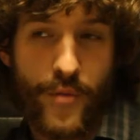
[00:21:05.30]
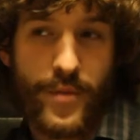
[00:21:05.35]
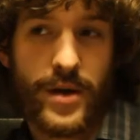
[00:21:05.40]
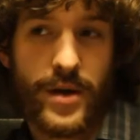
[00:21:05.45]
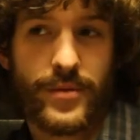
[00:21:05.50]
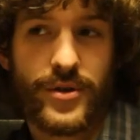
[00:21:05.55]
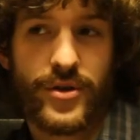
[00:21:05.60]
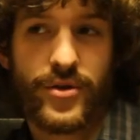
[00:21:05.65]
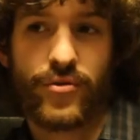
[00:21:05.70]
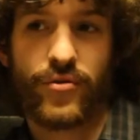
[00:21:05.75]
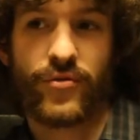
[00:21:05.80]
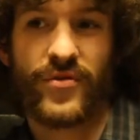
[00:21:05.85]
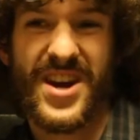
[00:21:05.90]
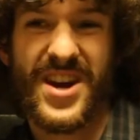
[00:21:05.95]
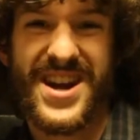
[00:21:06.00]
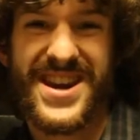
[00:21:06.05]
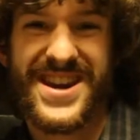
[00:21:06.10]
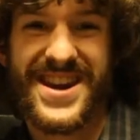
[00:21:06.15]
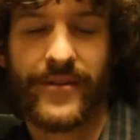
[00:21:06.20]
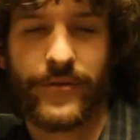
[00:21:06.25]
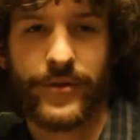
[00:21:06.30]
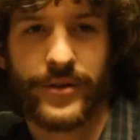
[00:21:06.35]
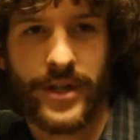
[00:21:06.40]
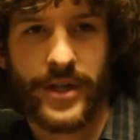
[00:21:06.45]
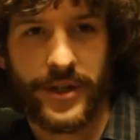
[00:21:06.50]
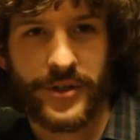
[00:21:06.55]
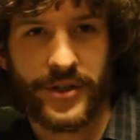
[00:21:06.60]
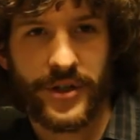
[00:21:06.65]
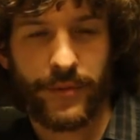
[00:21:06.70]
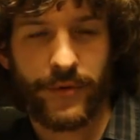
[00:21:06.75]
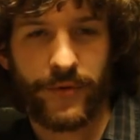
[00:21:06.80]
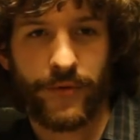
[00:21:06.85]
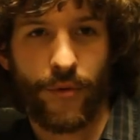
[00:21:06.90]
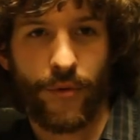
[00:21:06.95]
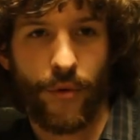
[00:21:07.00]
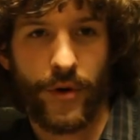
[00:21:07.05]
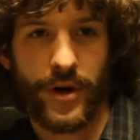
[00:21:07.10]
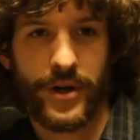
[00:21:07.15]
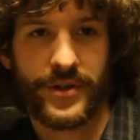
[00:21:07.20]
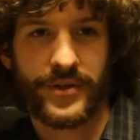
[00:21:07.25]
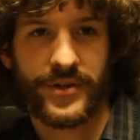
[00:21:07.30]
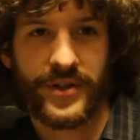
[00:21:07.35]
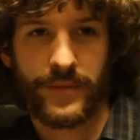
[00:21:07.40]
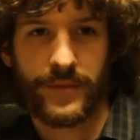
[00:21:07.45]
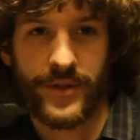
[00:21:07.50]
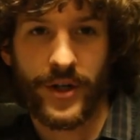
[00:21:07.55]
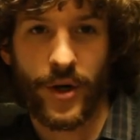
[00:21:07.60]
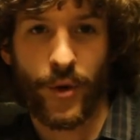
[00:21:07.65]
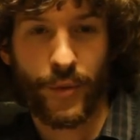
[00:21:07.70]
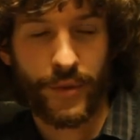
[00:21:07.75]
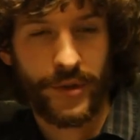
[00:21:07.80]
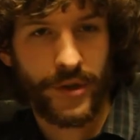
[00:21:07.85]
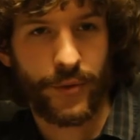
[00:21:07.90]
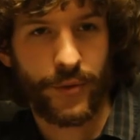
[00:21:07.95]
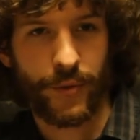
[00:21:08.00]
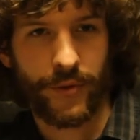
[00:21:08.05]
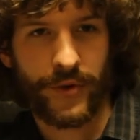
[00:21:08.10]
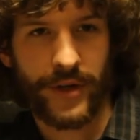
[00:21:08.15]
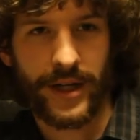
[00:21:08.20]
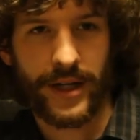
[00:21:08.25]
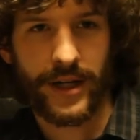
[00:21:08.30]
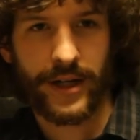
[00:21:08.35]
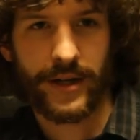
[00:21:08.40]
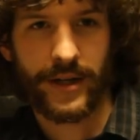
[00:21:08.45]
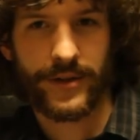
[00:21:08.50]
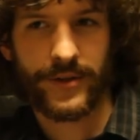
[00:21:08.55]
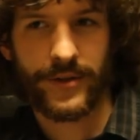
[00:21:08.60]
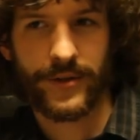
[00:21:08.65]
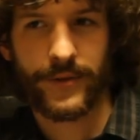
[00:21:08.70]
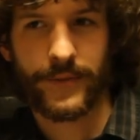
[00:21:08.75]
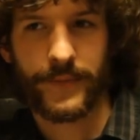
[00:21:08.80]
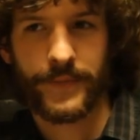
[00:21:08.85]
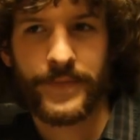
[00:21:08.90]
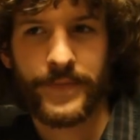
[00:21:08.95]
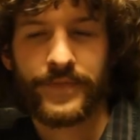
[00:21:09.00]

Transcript: maybe you've never touched it before, and it just seems like a really cool thing to get into.